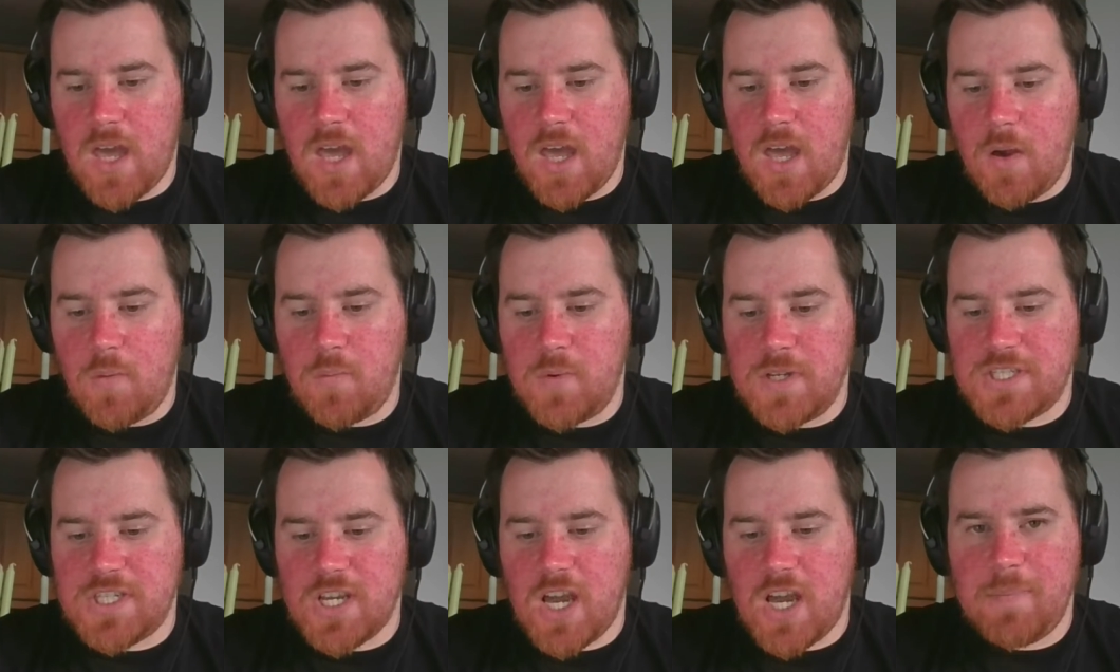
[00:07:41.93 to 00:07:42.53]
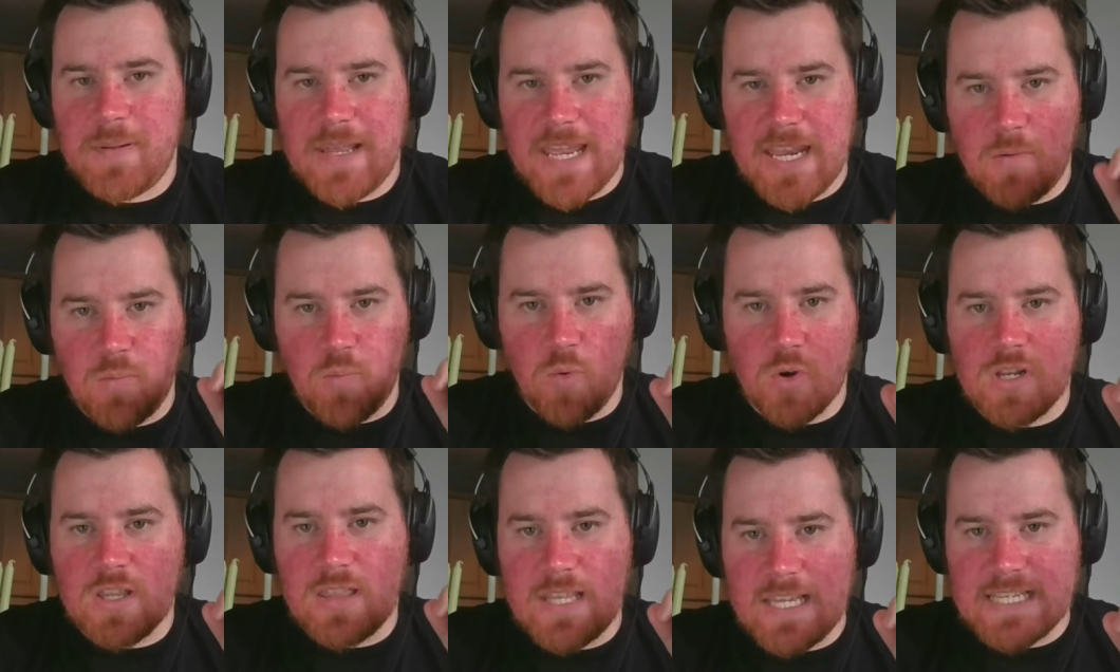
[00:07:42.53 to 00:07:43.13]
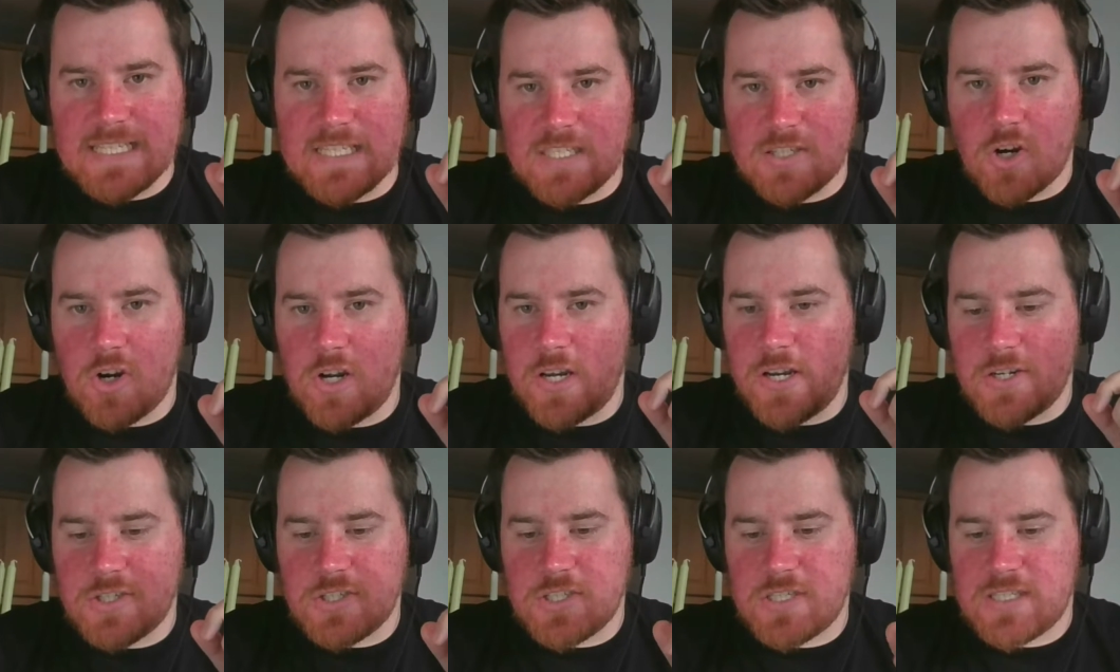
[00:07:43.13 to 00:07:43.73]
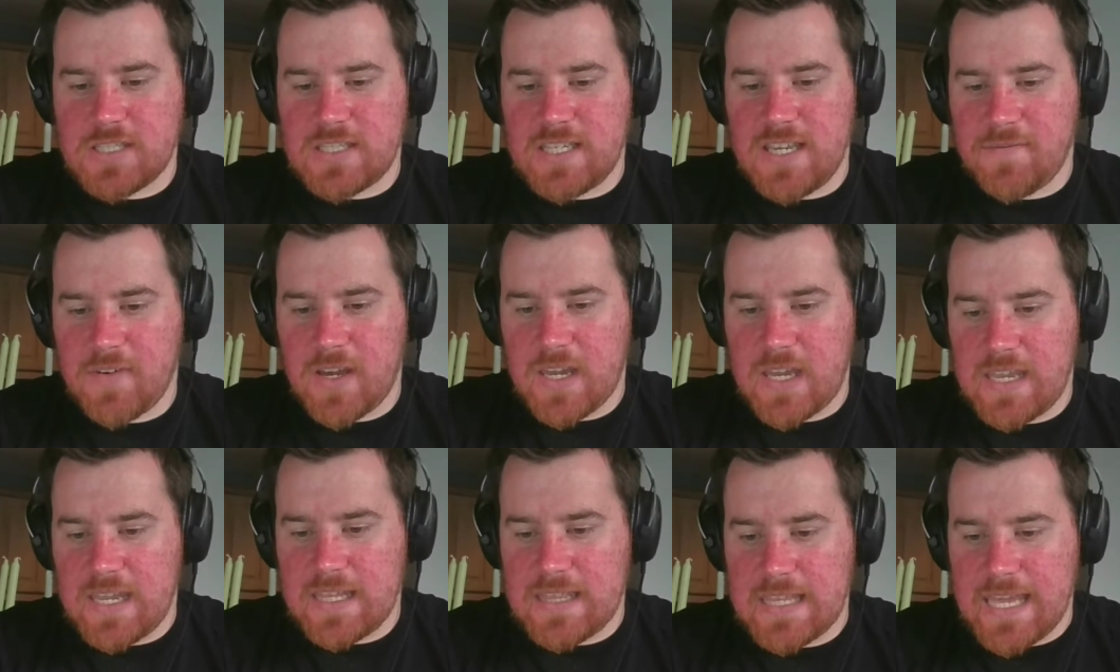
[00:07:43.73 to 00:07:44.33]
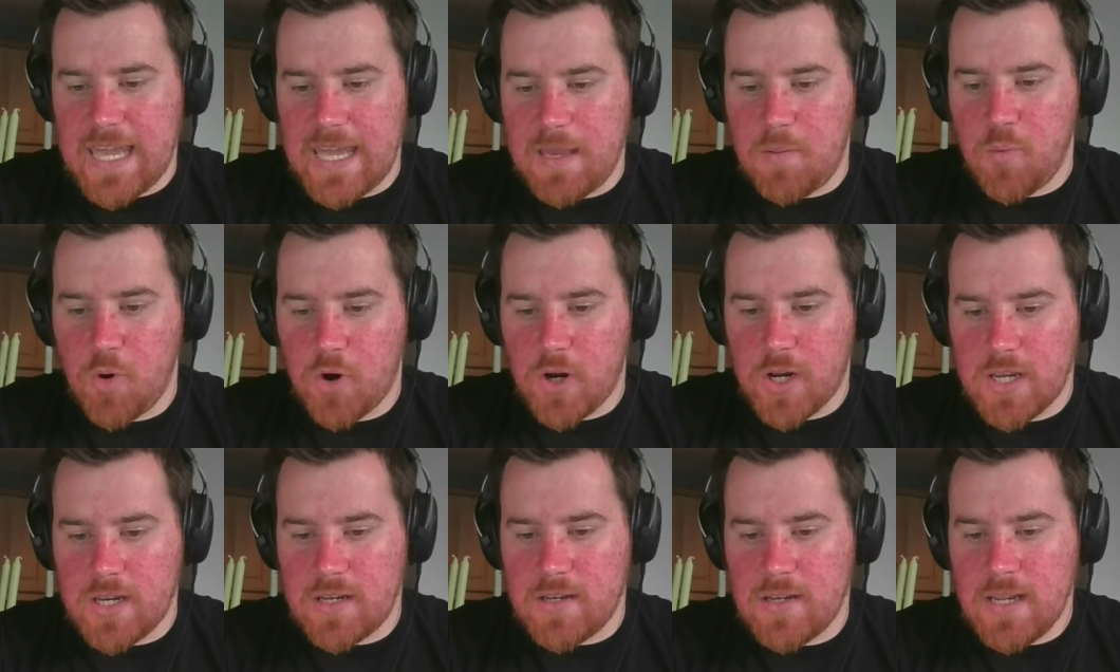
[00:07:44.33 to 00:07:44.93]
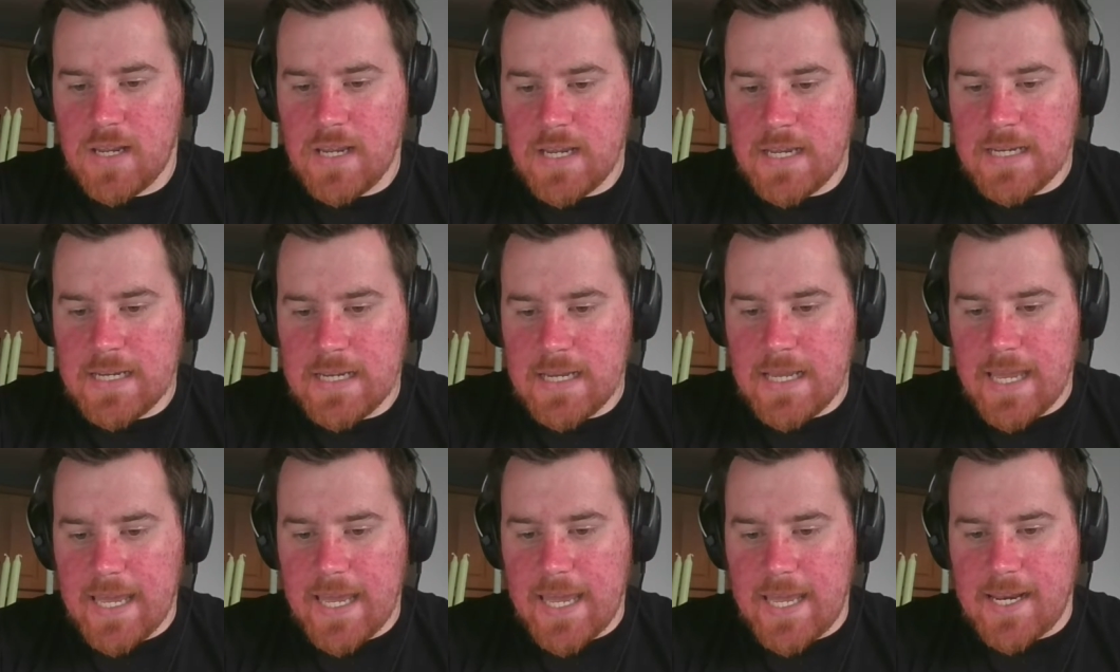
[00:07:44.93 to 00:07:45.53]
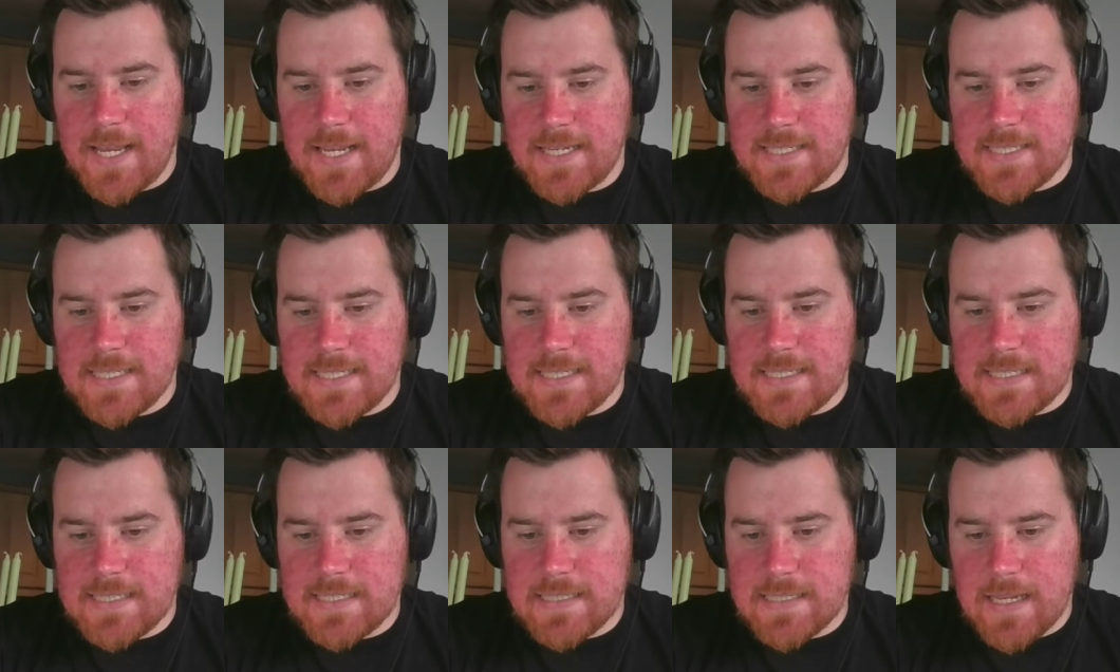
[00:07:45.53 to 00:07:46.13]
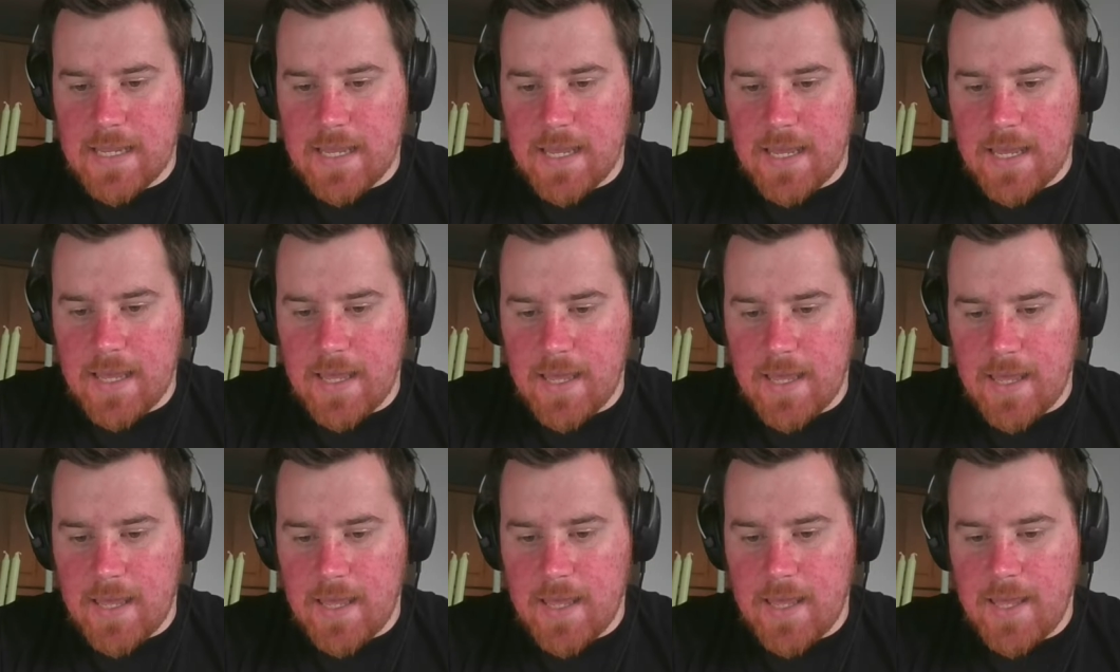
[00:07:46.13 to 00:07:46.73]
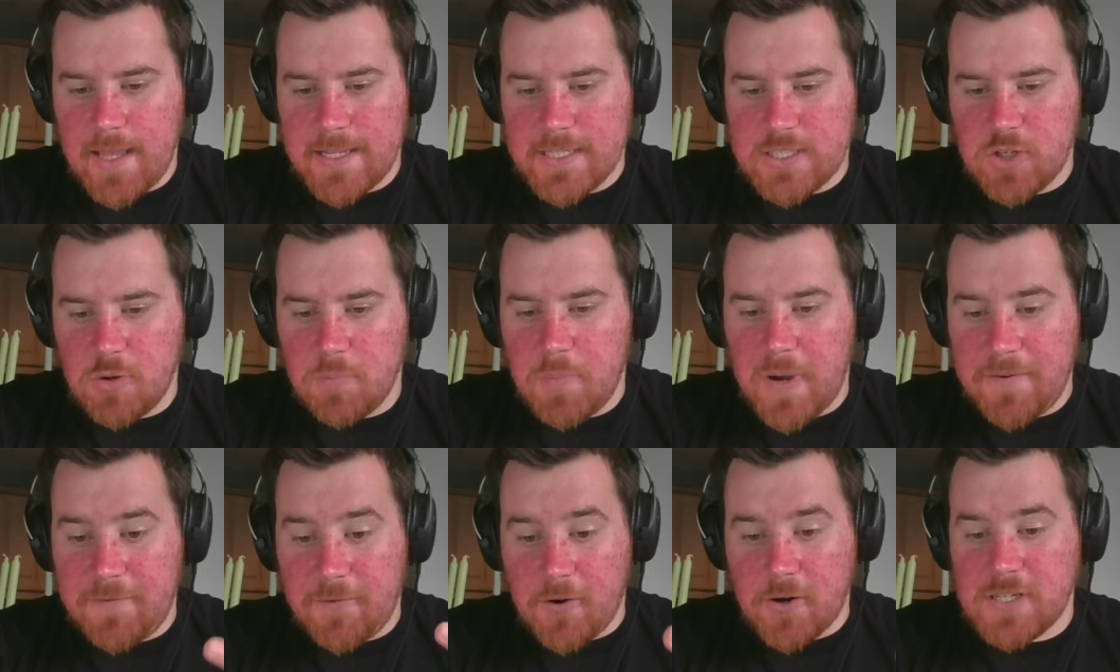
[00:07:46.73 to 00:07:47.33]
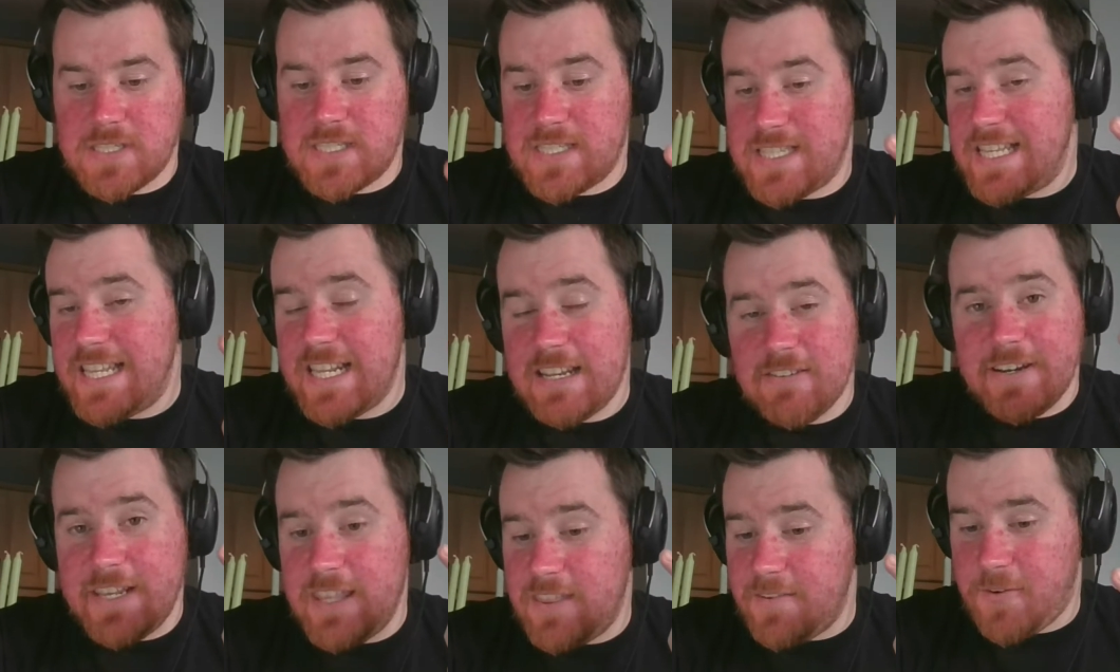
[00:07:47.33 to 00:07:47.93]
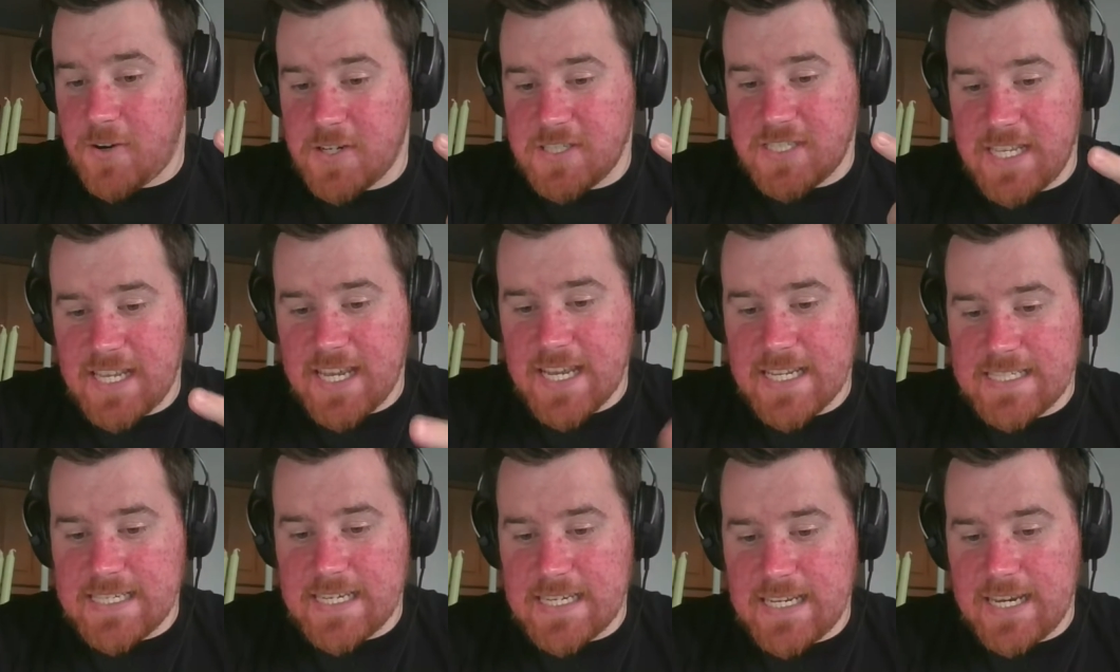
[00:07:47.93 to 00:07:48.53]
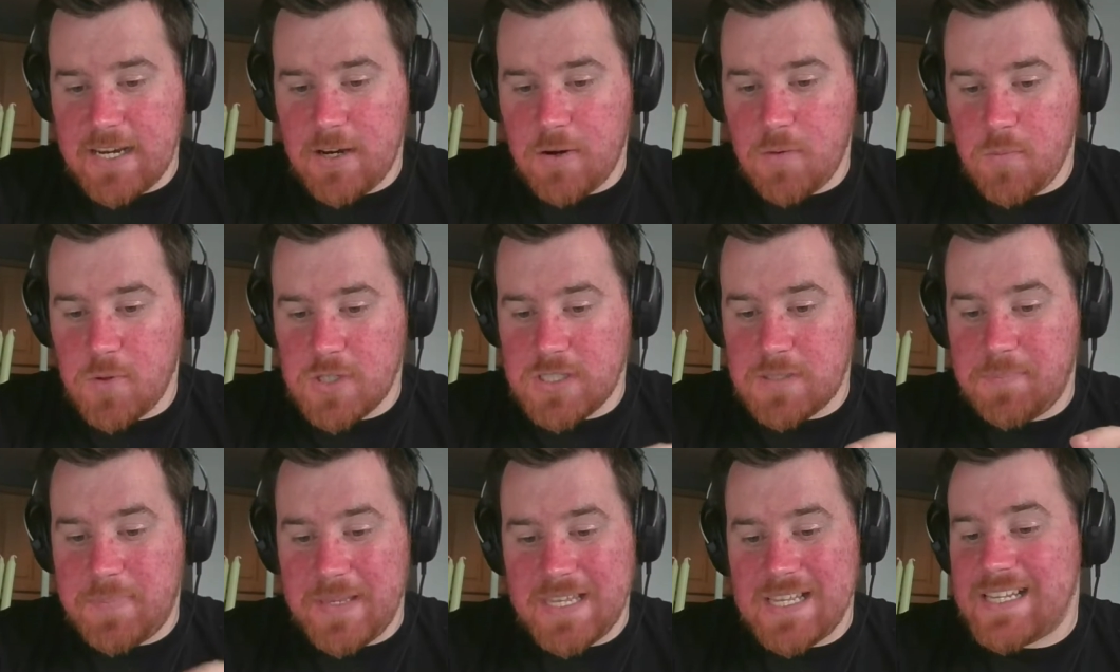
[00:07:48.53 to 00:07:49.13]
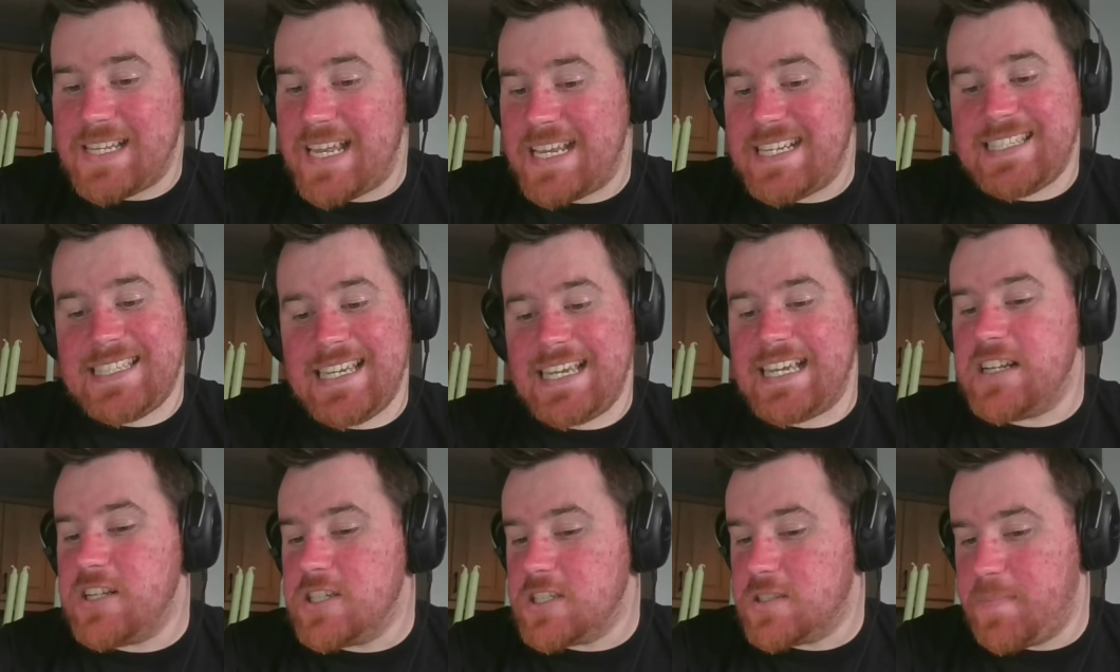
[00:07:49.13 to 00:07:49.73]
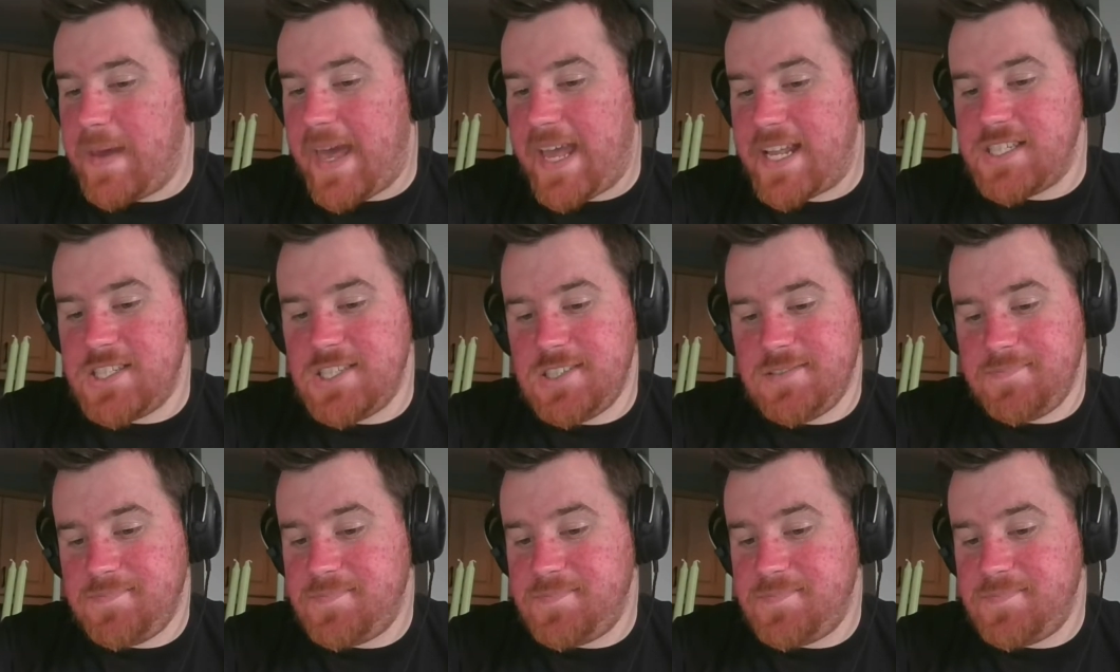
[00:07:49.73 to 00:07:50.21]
which I played one of these earlier just to see if I could get the game working, and I did. So literally the first thing I did here was build a singles match.